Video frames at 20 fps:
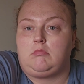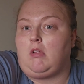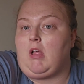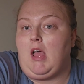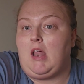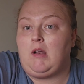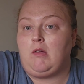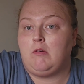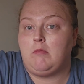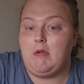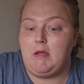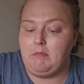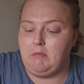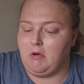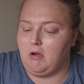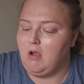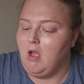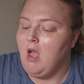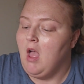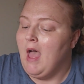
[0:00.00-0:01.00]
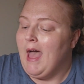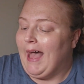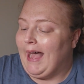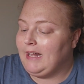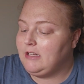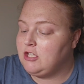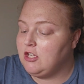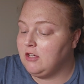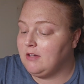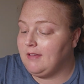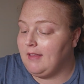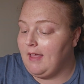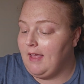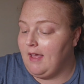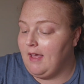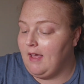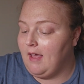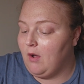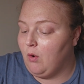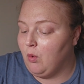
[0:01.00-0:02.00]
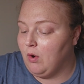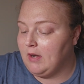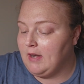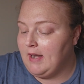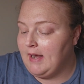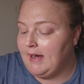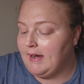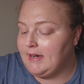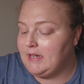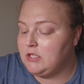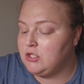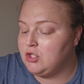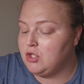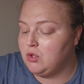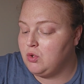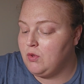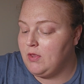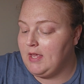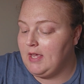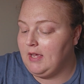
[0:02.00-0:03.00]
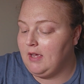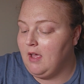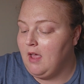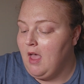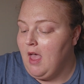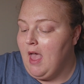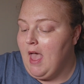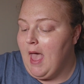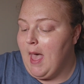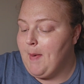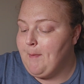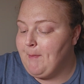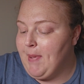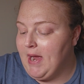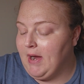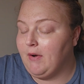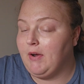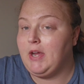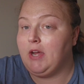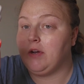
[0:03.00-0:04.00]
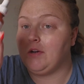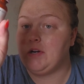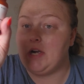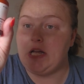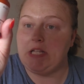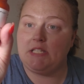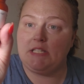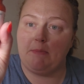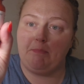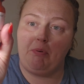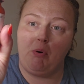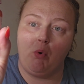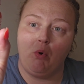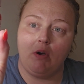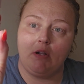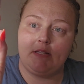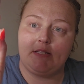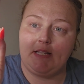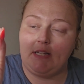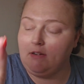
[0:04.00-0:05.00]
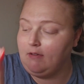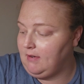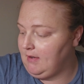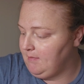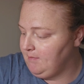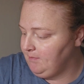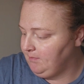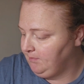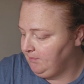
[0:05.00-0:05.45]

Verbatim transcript: I don't remember. I took the Ordinary Soothing and Barrier Support Serum.